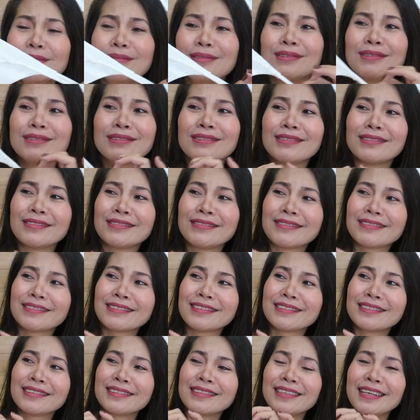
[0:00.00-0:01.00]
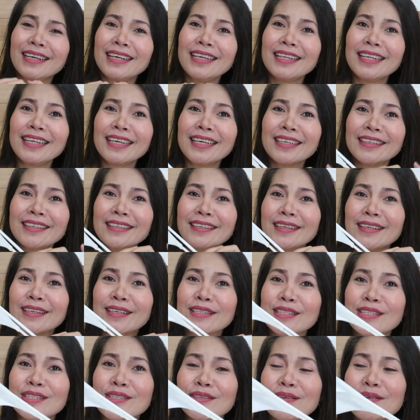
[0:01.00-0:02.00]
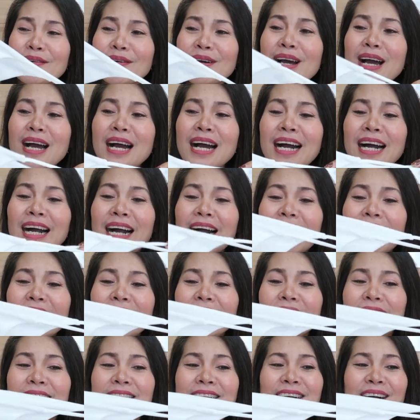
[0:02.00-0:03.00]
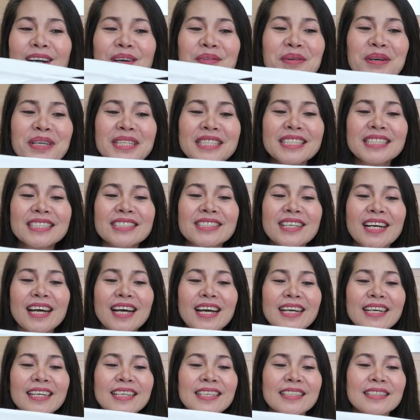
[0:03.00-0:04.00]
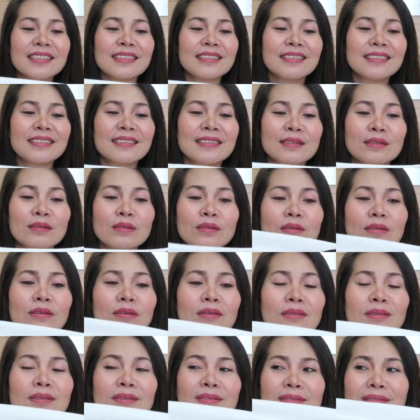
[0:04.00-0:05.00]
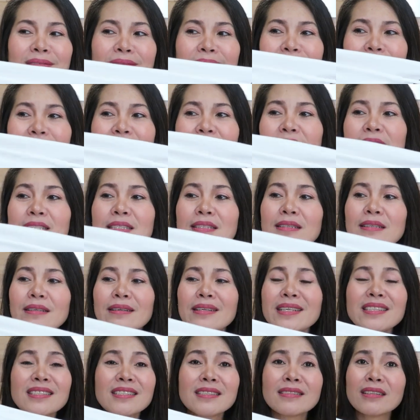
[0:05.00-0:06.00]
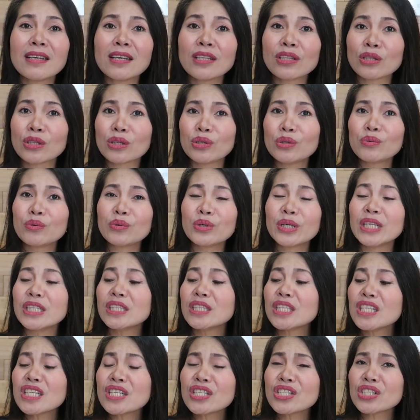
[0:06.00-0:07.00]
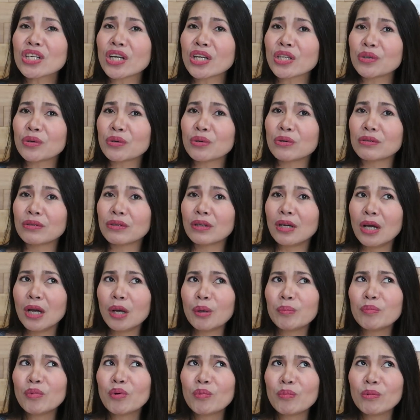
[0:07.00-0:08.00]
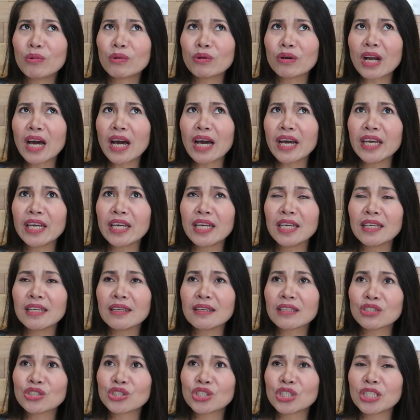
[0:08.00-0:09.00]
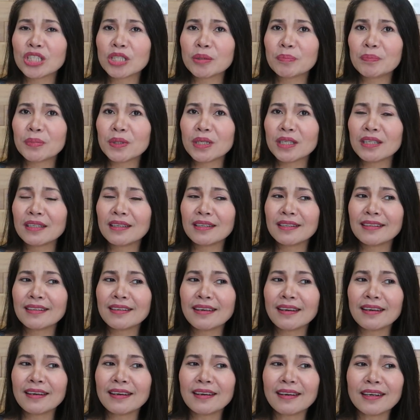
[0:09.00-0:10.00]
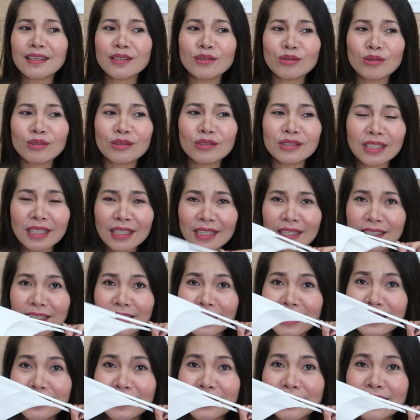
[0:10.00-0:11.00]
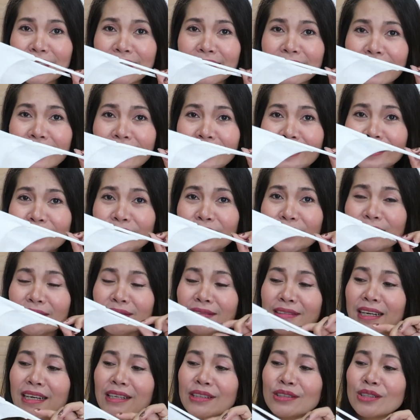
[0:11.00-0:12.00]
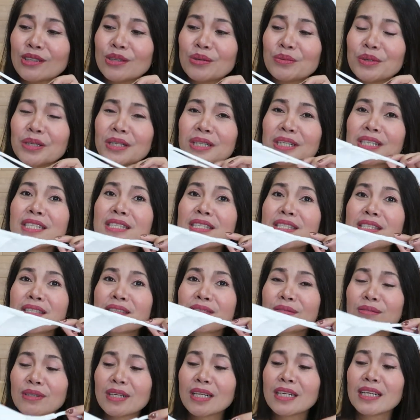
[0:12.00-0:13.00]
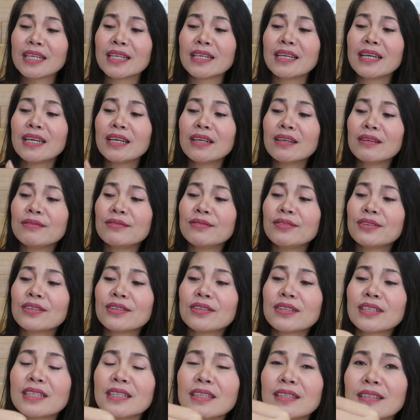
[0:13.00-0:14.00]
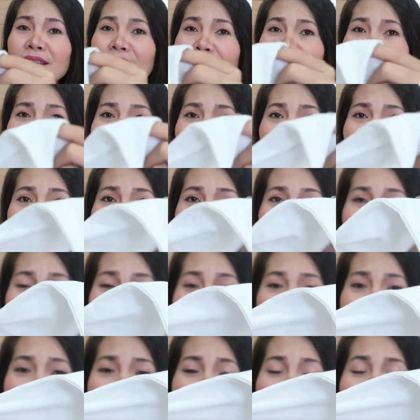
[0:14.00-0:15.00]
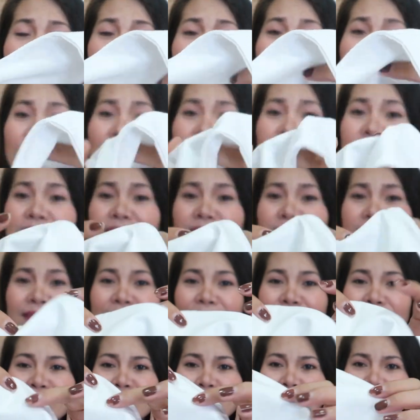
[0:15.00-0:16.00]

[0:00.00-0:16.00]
I like it. So I wanna try, you know, it's not yung hindi siya yung mumurahin na cheapy na ano na lingerie na underwear. It's really very ano, guys, talagang